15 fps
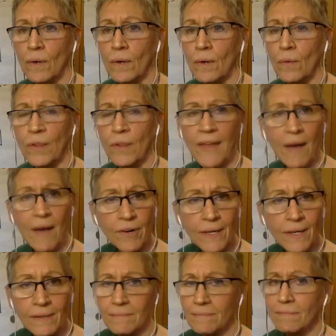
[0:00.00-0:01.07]
Without
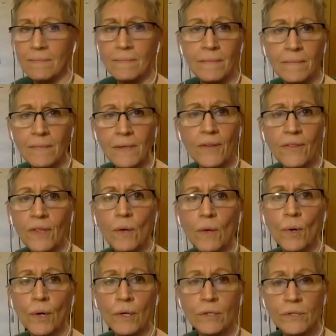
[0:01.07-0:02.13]
it, nothing
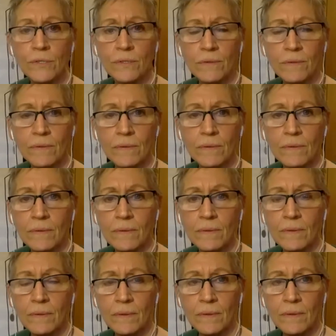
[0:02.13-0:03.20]
works.
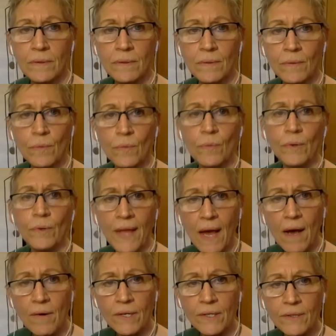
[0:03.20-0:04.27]

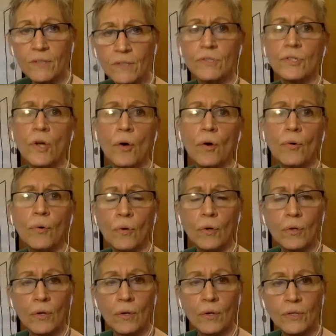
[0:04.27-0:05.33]
Without it, there's no
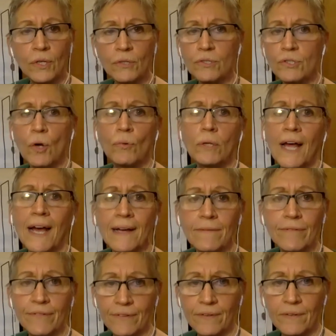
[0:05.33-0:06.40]
life.